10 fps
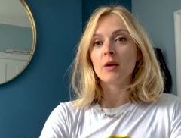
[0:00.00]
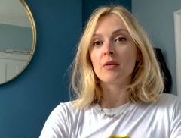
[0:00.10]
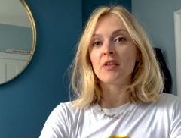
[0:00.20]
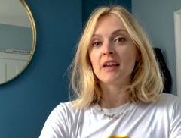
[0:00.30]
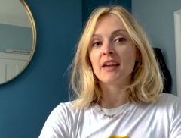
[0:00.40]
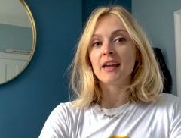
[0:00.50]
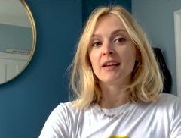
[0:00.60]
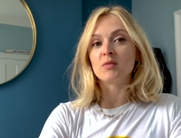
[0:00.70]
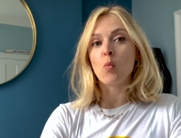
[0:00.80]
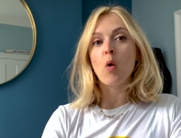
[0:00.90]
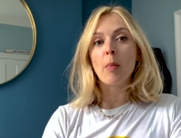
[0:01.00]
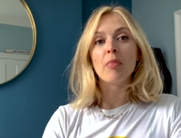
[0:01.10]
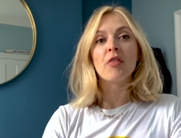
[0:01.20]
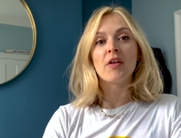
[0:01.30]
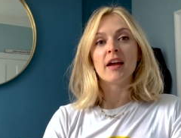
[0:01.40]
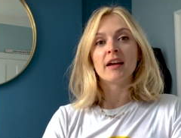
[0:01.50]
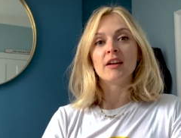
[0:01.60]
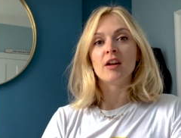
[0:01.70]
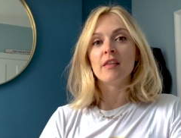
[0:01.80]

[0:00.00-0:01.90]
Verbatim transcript: I don't think it is one thing.